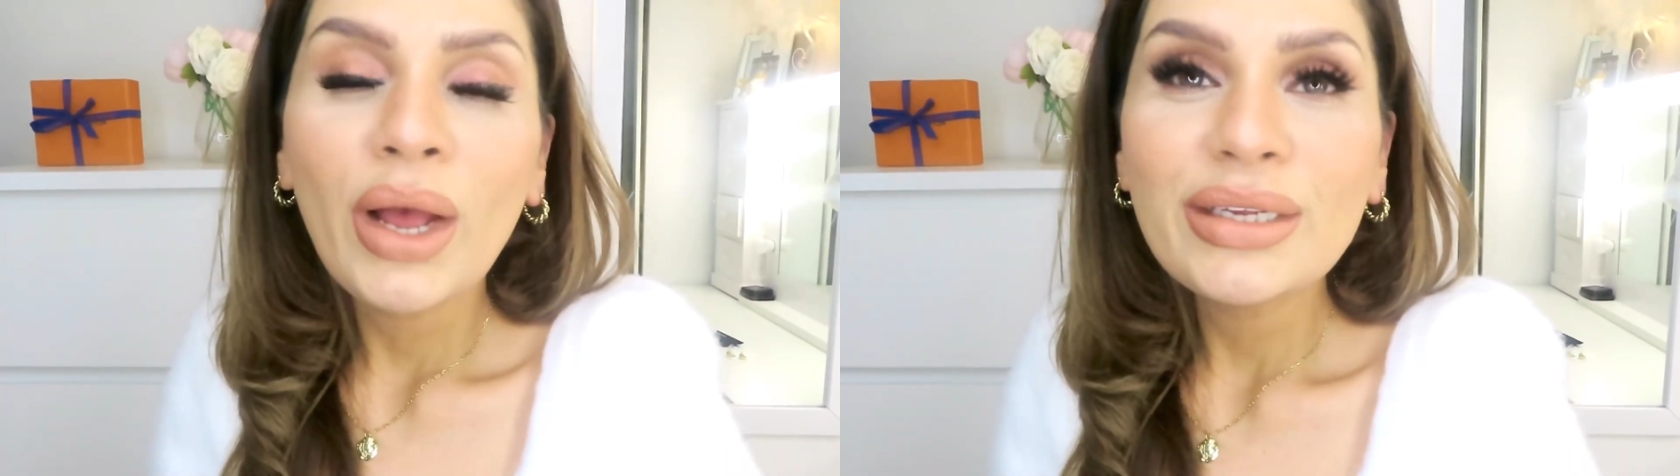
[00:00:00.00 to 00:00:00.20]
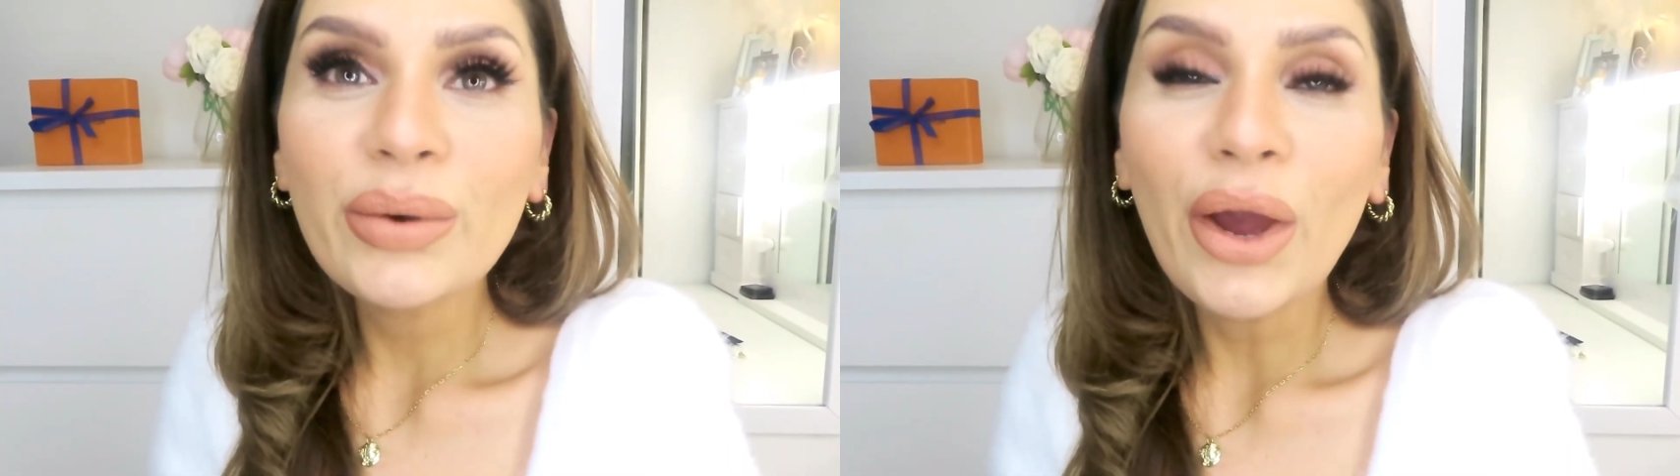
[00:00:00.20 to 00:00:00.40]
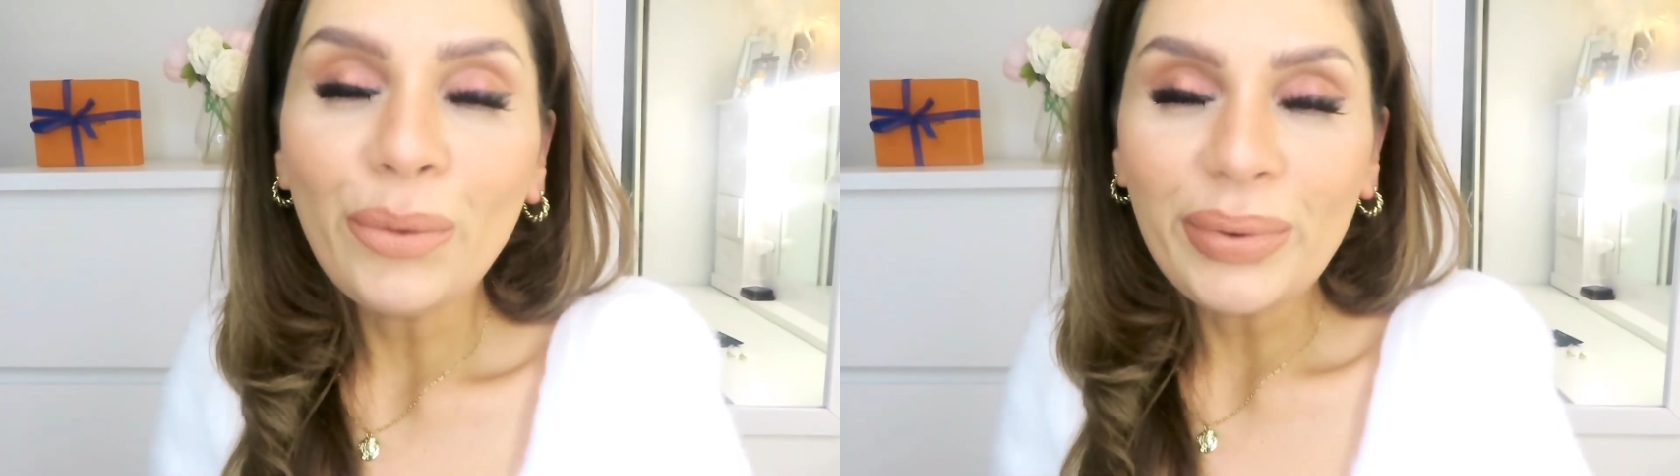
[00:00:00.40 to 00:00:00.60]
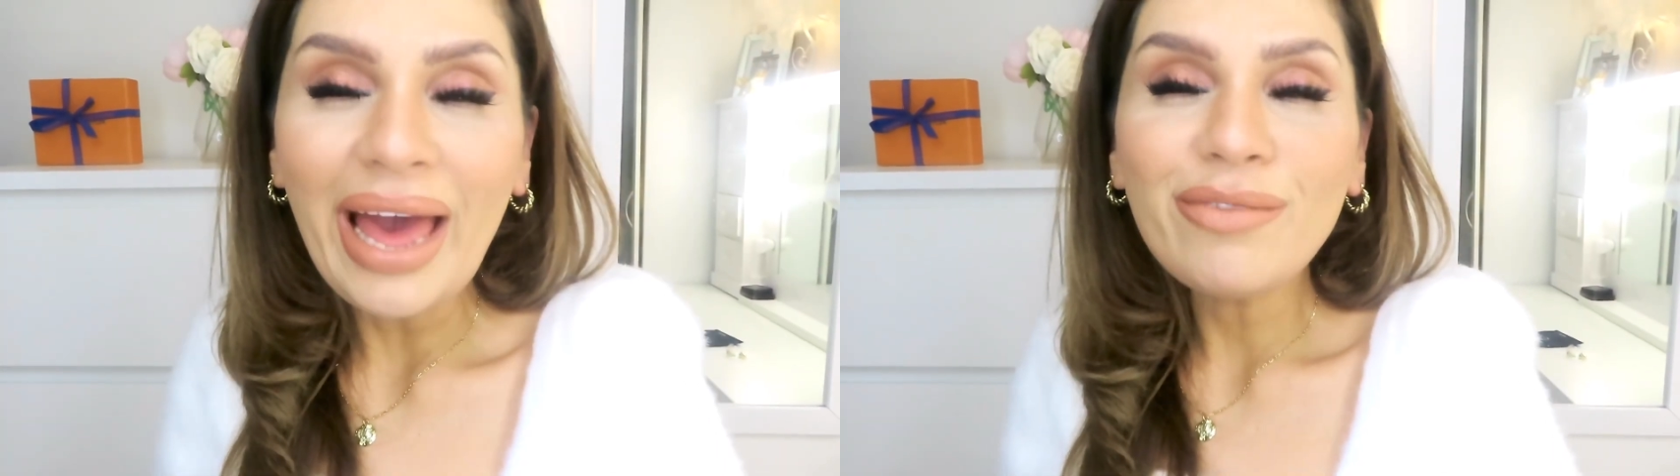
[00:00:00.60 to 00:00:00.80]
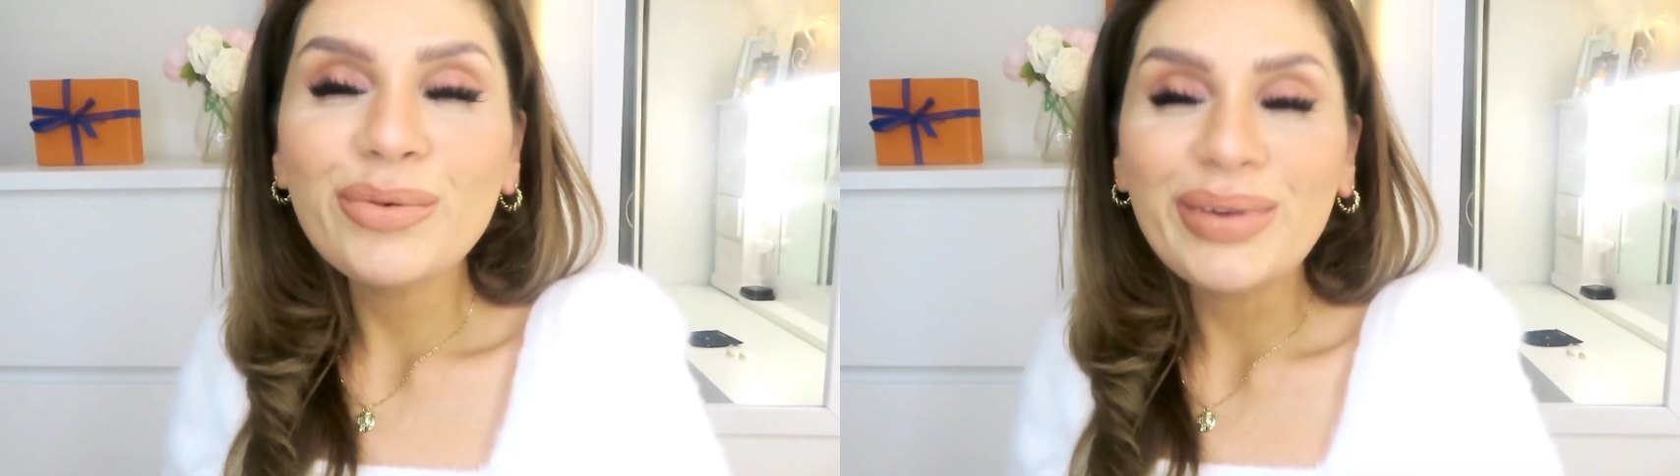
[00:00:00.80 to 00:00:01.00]
So I hope you
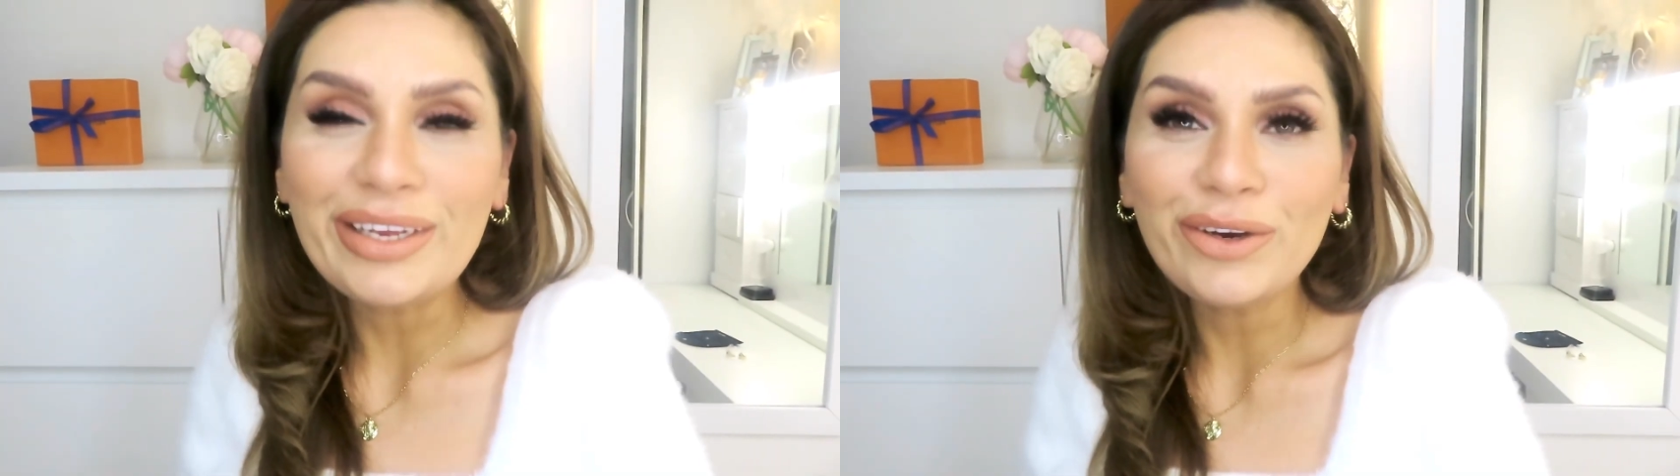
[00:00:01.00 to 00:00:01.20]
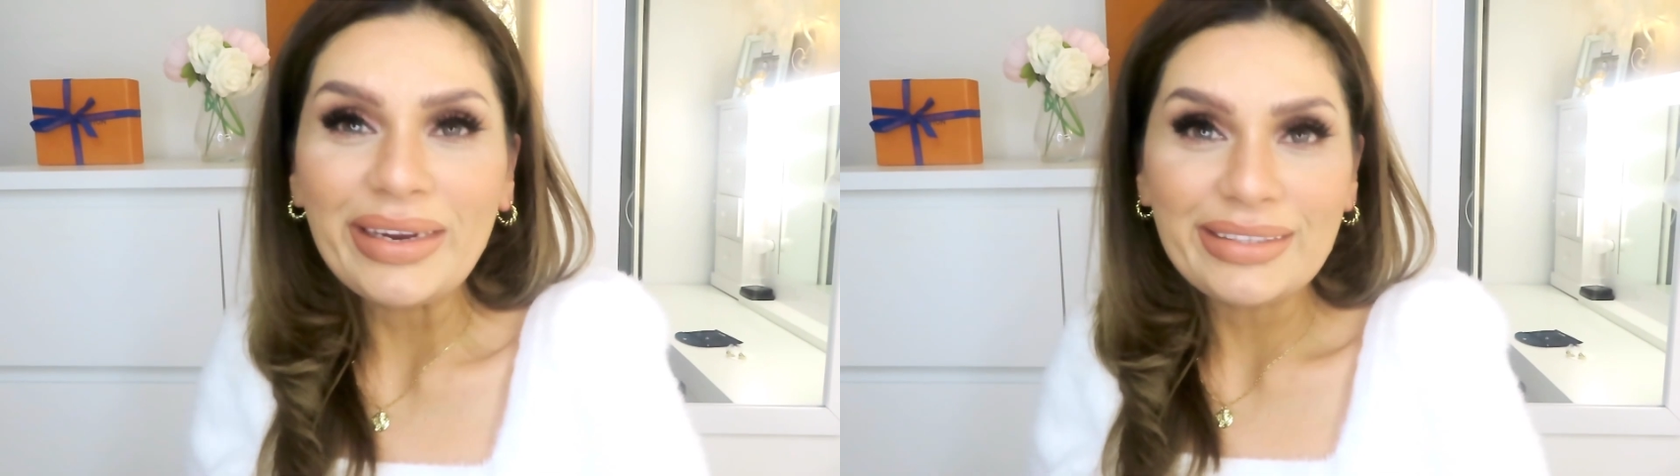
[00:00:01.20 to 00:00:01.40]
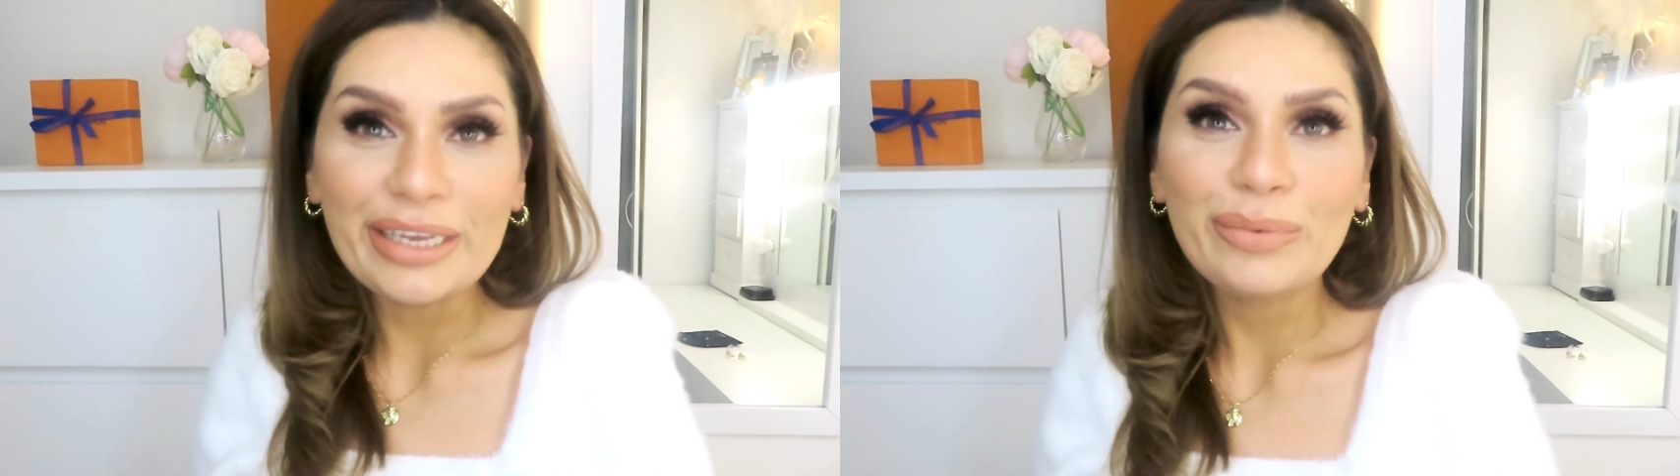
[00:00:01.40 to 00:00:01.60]
have a really great day.